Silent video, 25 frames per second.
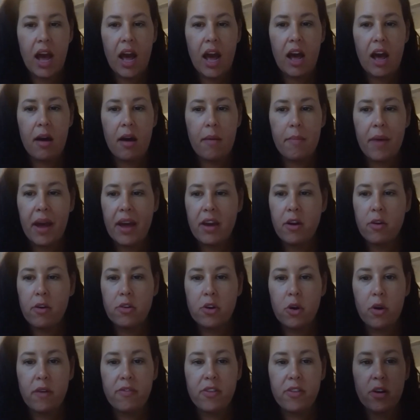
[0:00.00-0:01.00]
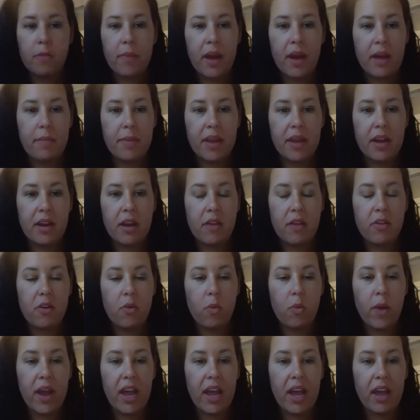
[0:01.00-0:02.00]
Um, I don't know if there might be
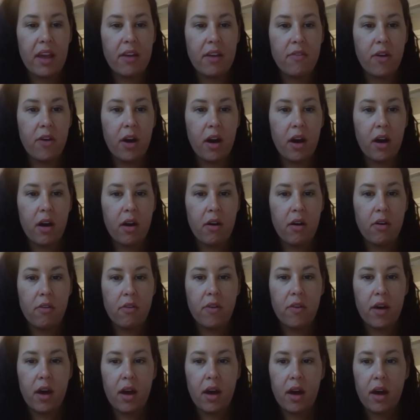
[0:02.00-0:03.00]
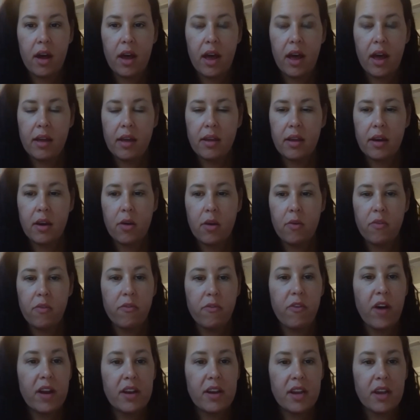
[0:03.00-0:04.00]
another wave of uh, you know
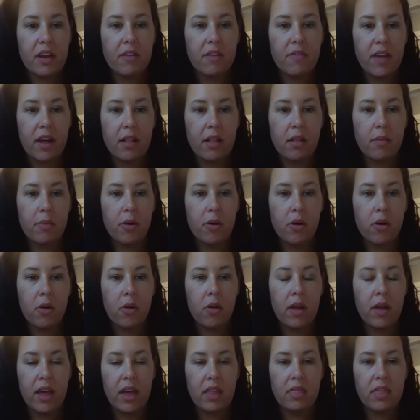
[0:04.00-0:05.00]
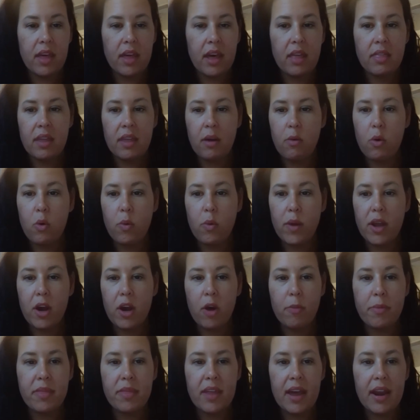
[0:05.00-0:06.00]
funding available, and then they will
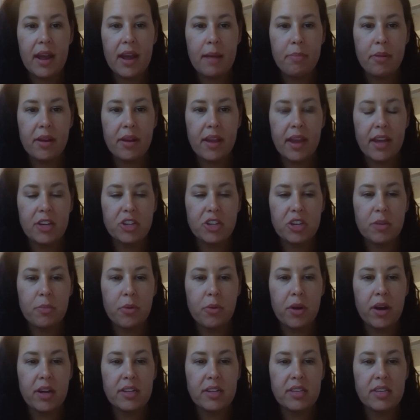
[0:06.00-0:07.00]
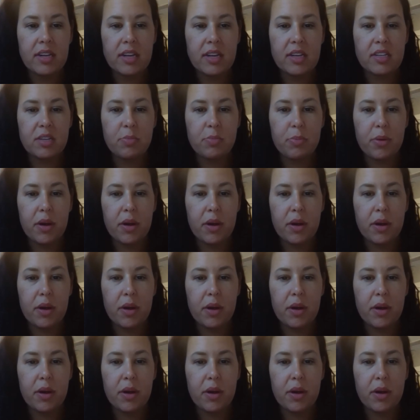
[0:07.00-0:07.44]
reopen that application process.